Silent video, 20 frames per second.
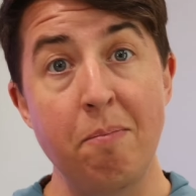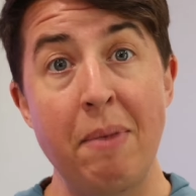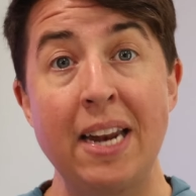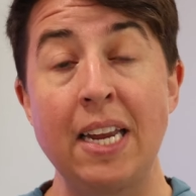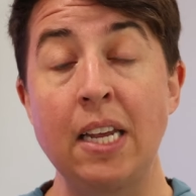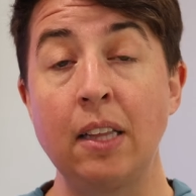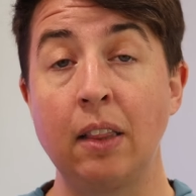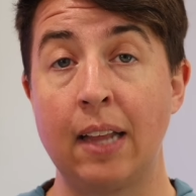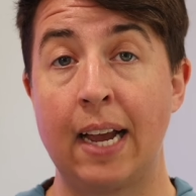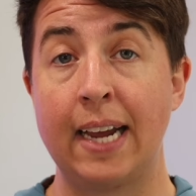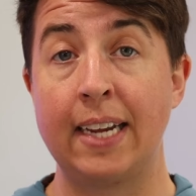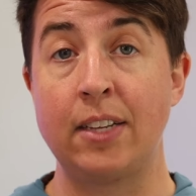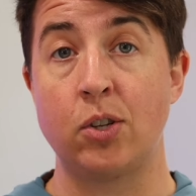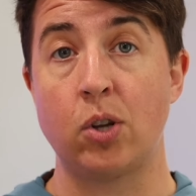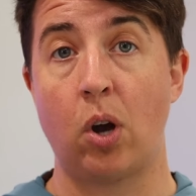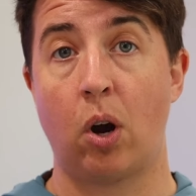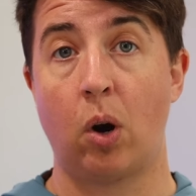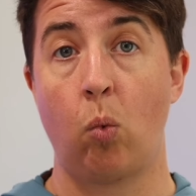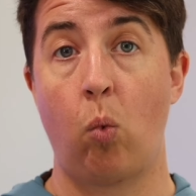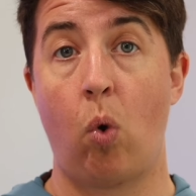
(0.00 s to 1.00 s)
Many
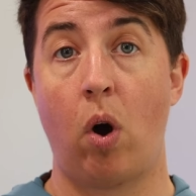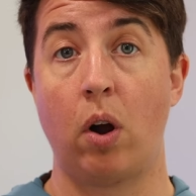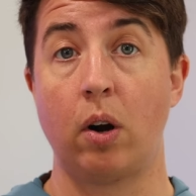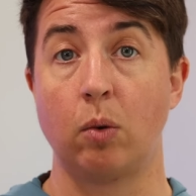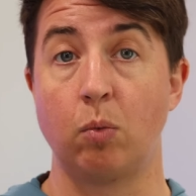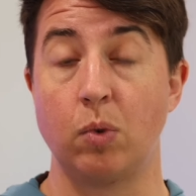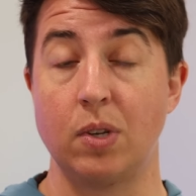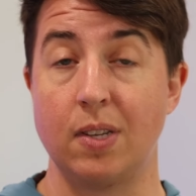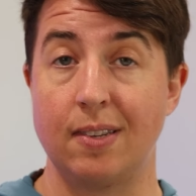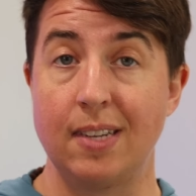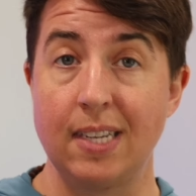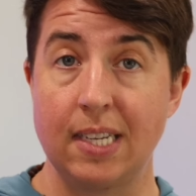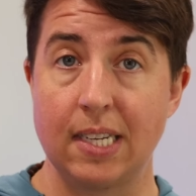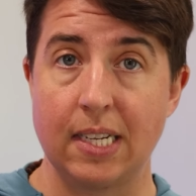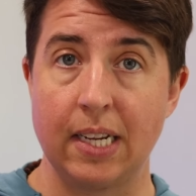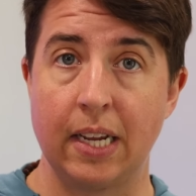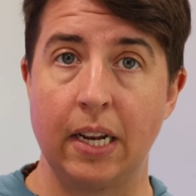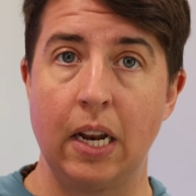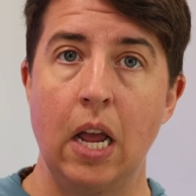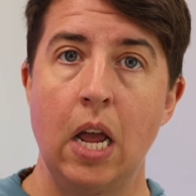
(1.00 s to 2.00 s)
lights are water
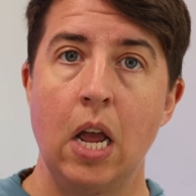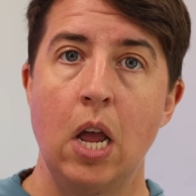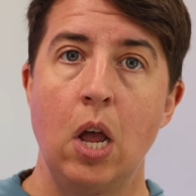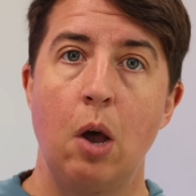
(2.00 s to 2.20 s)
resistant,